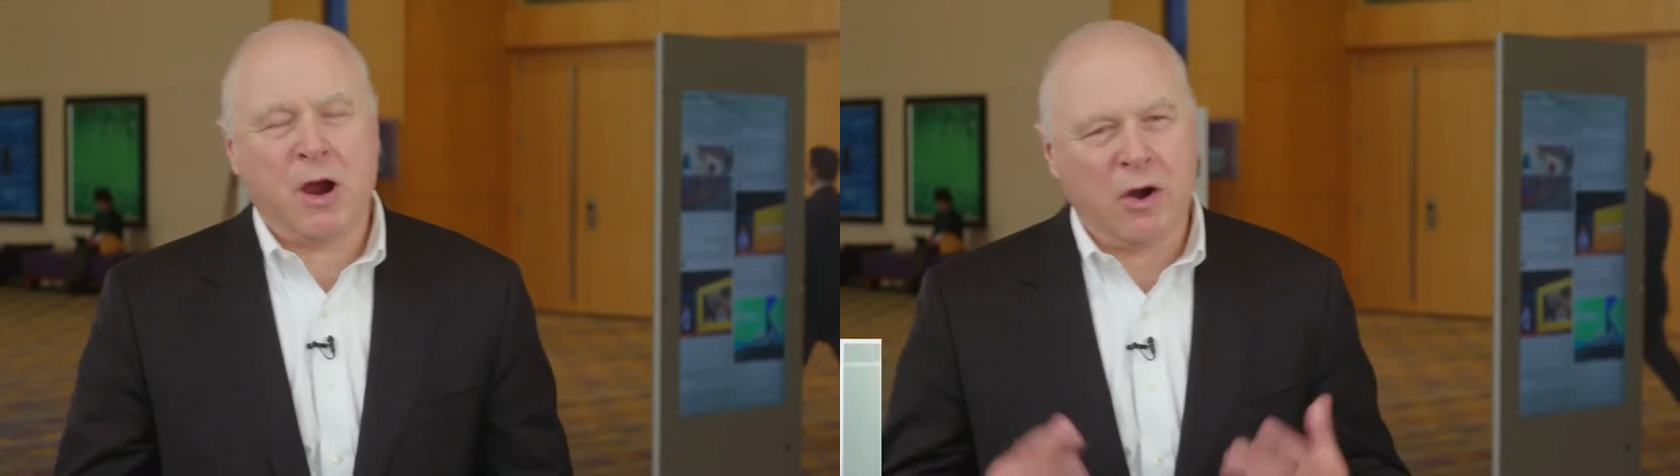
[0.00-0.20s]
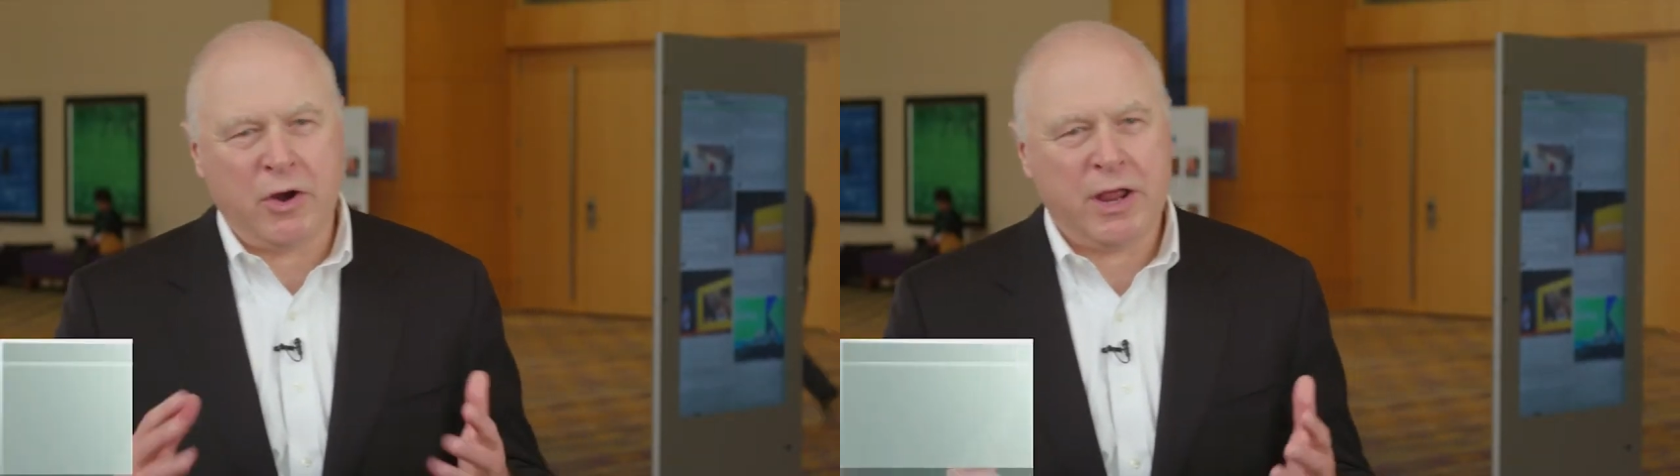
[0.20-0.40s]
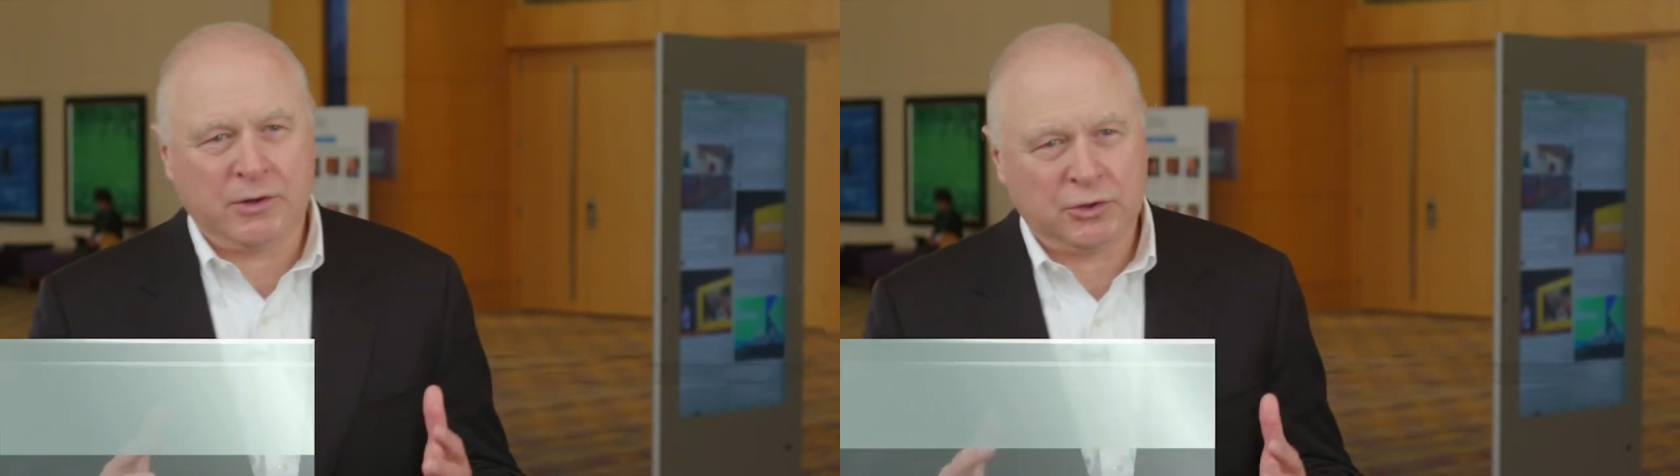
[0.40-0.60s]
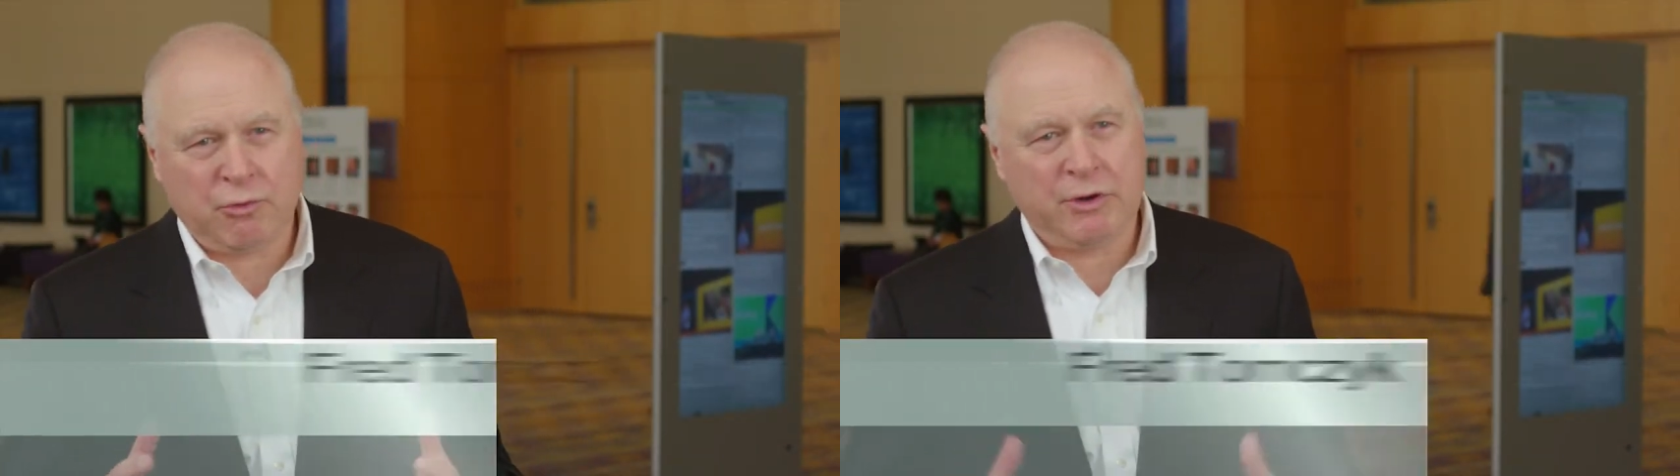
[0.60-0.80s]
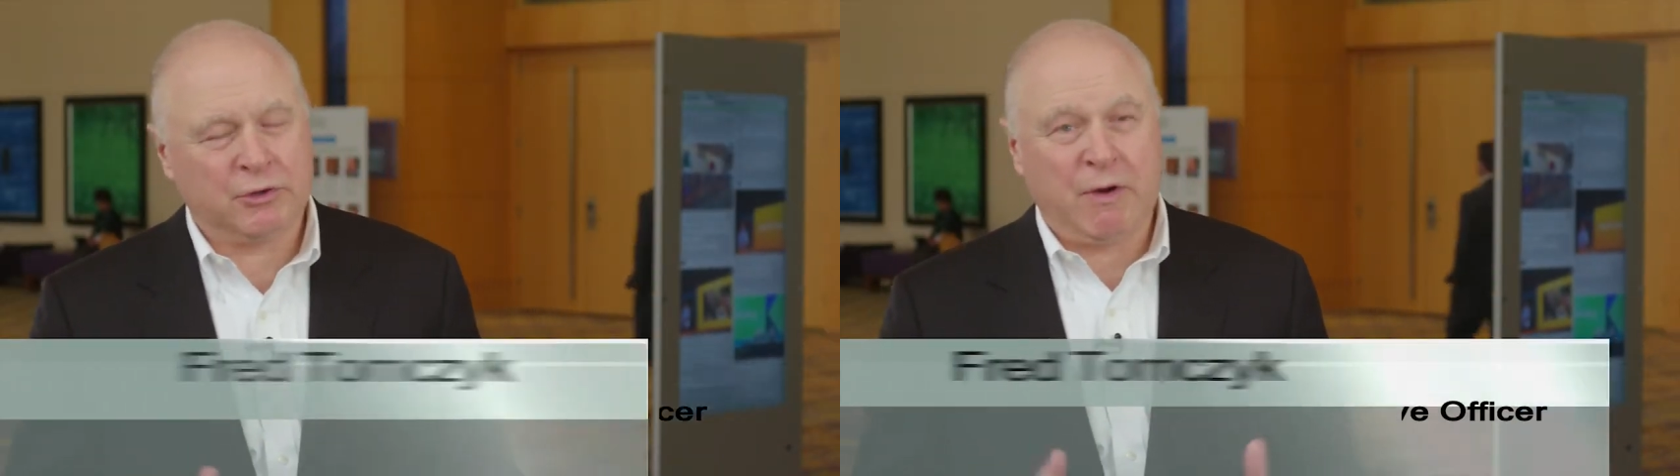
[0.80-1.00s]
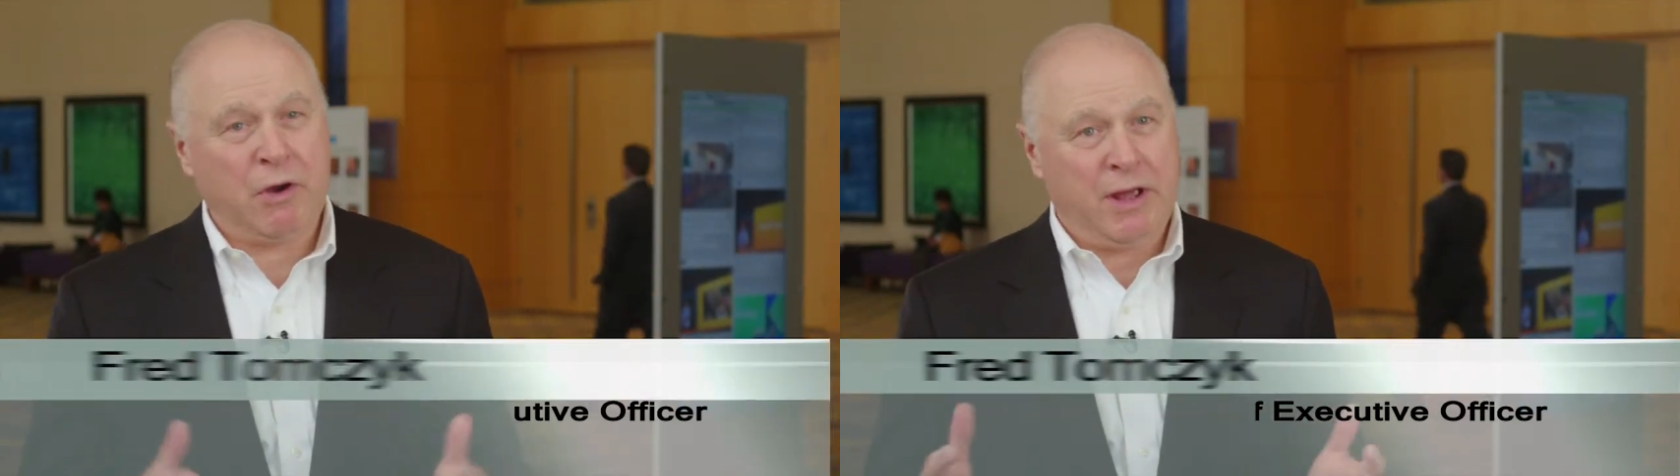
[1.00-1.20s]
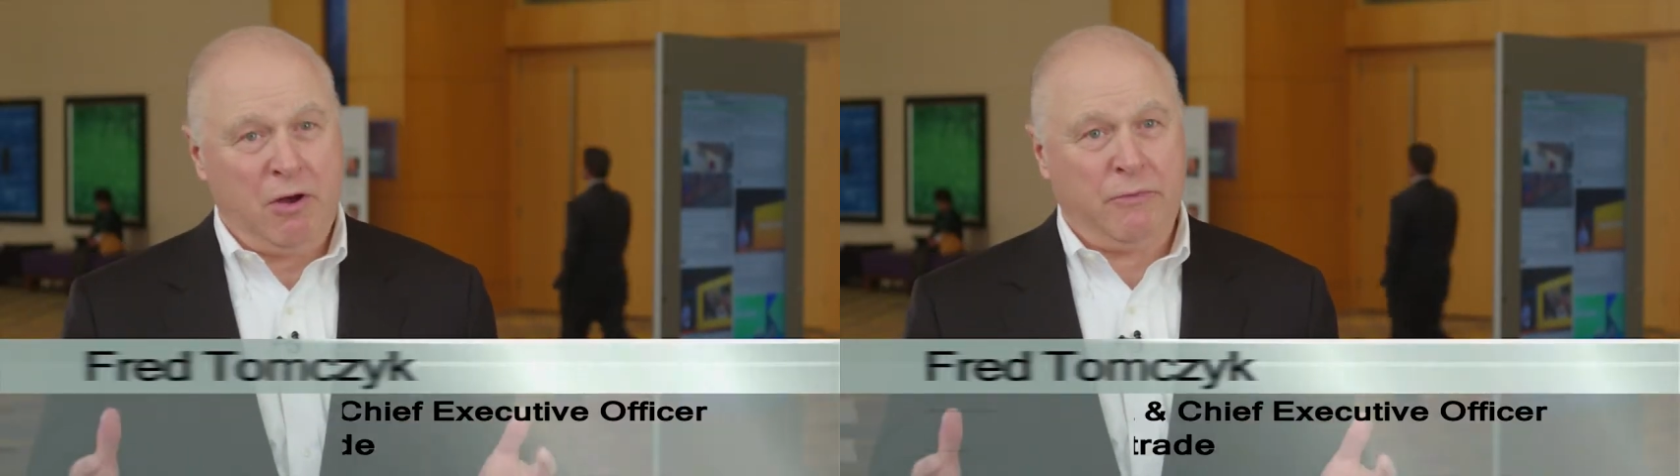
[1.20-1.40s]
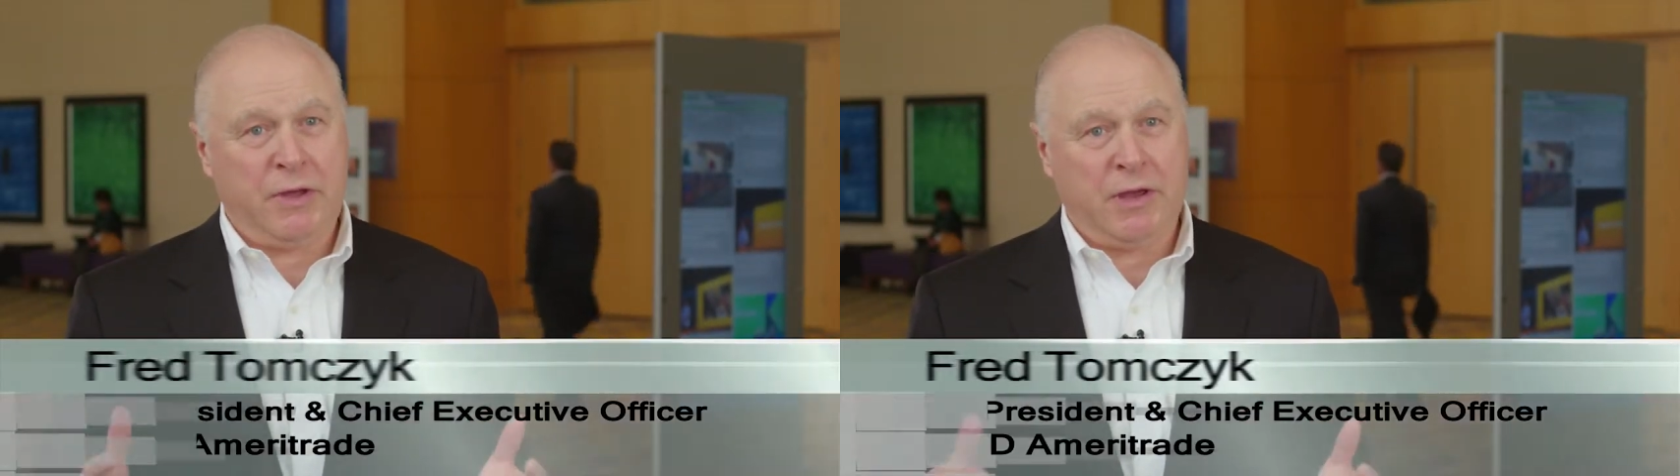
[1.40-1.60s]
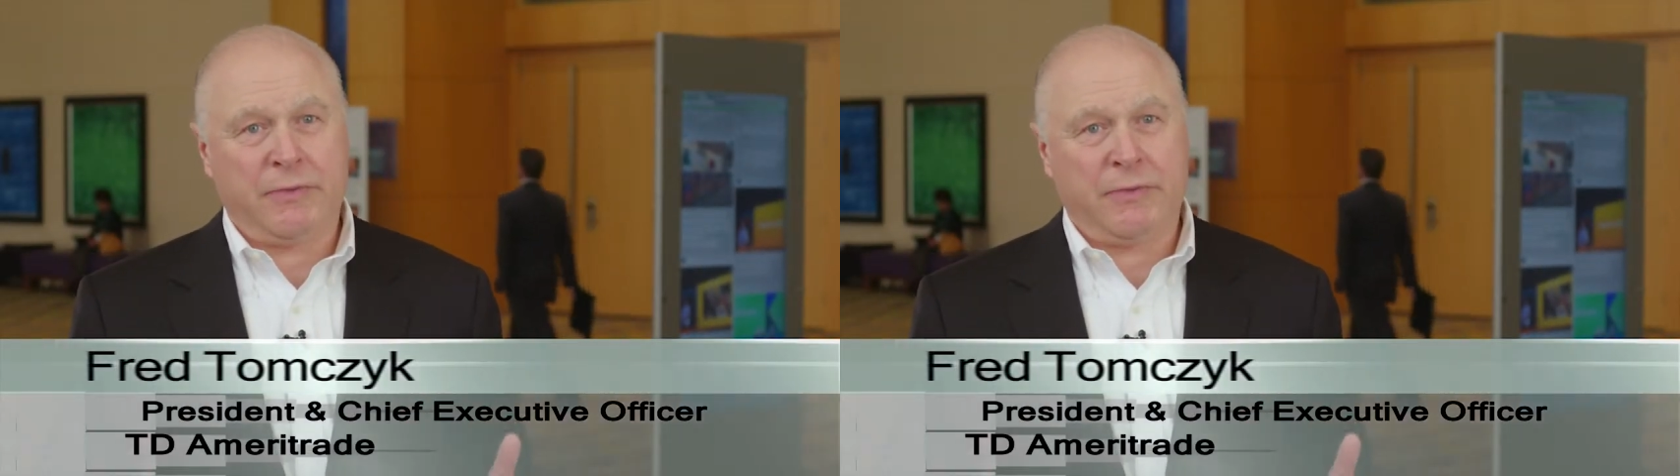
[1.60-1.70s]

RIA industry is very healthy.